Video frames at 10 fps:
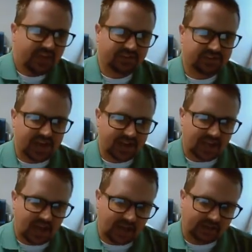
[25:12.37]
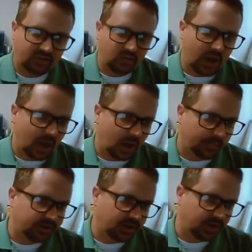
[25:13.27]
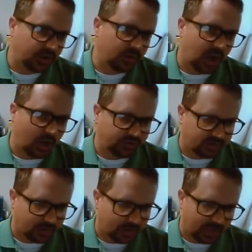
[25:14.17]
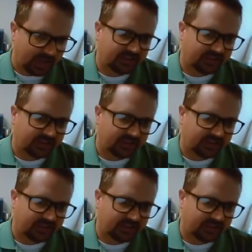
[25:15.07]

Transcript: The cytokines will help to co-stimulate.